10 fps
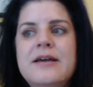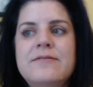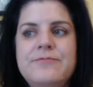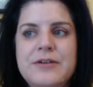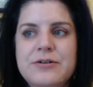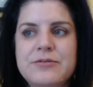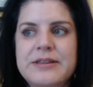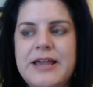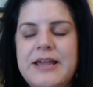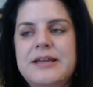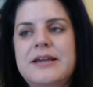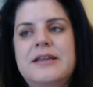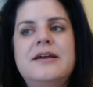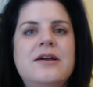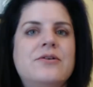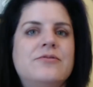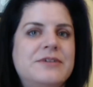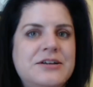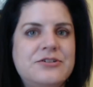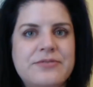fear related,
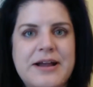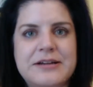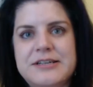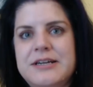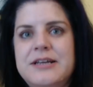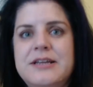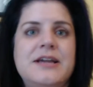redirected.